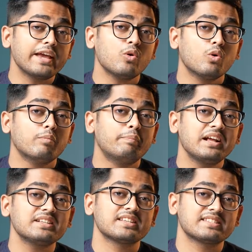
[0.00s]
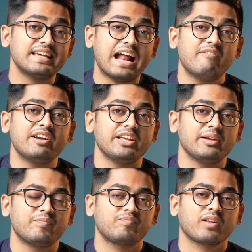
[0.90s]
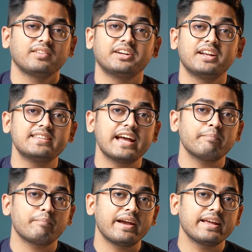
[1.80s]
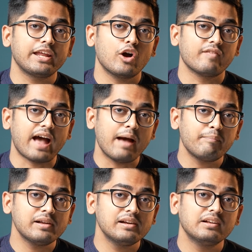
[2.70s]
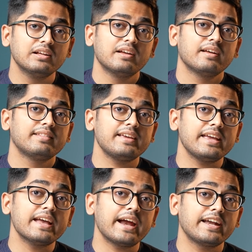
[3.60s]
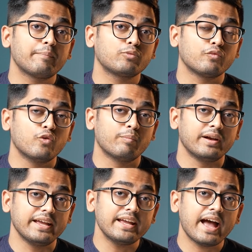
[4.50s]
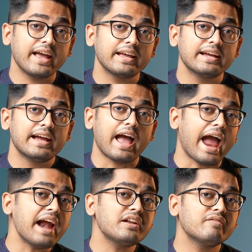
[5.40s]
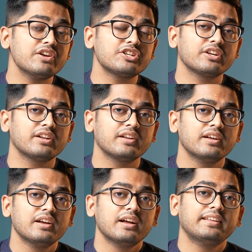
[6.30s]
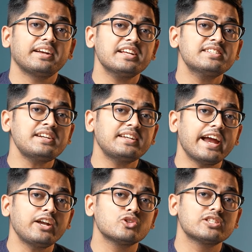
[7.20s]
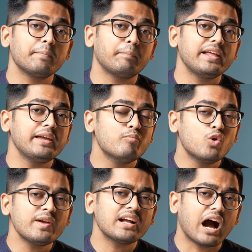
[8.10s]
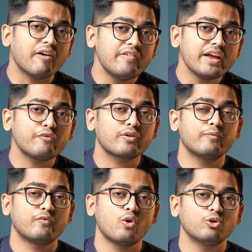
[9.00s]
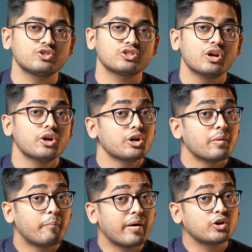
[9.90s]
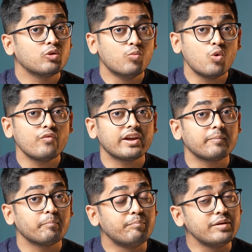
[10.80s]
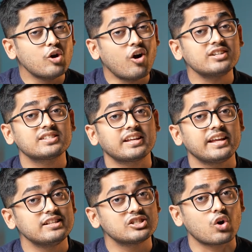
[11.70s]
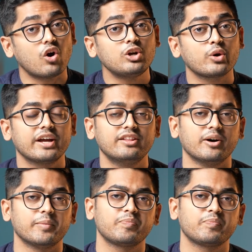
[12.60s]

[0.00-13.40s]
IO brings is gravity, the design pedigree of Apple, the AI depth of OpenAI, and a vision that isn't tied to simply moving away from phones but to moving beyond screens altogether.